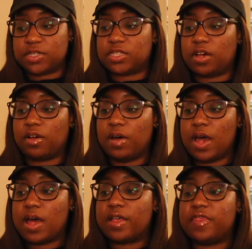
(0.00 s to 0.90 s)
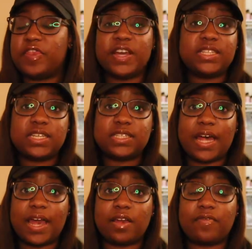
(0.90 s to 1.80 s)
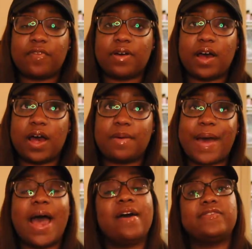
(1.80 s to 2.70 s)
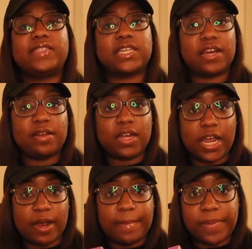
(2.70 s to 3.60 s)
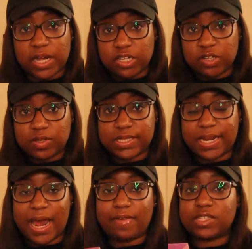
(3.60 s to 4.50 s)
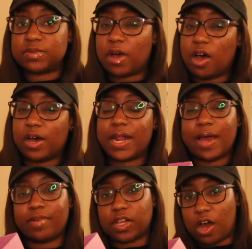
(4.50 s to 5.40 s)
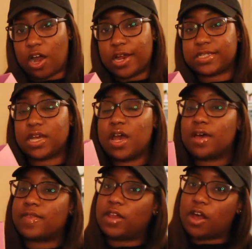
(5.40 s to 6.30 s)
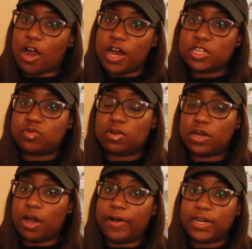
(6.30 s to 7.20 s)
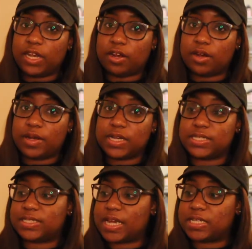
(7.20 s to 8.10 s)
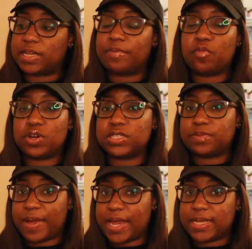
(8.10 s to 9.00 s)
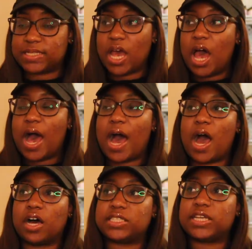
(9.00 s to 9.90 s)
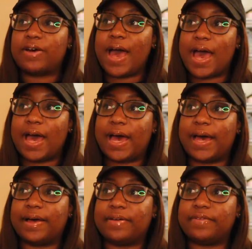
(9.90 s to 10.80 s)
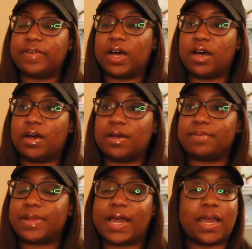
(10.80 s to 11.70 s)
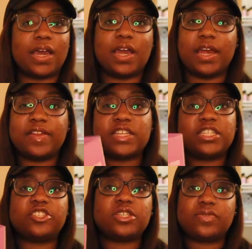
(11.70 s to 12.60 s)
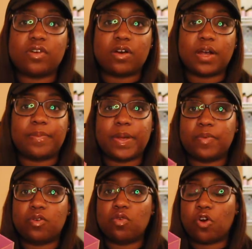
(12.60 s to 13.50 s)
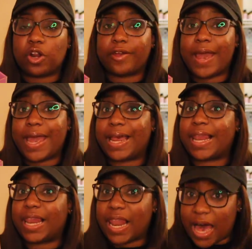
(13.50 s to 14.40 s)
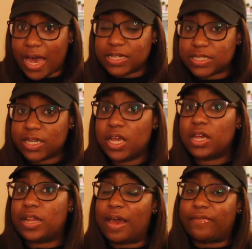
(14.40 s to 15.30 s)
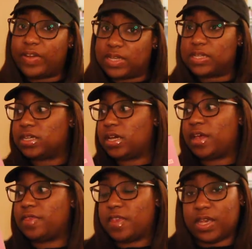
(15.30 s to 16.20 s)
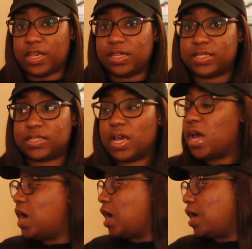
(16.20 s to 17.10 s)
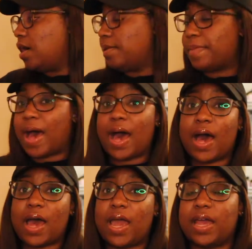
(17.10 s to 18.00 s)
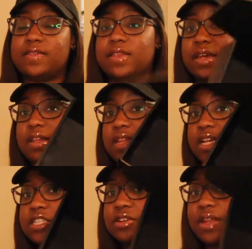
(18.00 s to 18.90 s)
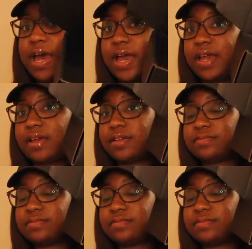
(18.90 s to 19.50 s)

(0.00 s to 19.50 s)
So this is like, um, I have skincare bundles and I have a small and I have a large. The large will go in here because it takes up more space. I also have um, like this is just for people who order a lot that fit in these. Um, and then these are like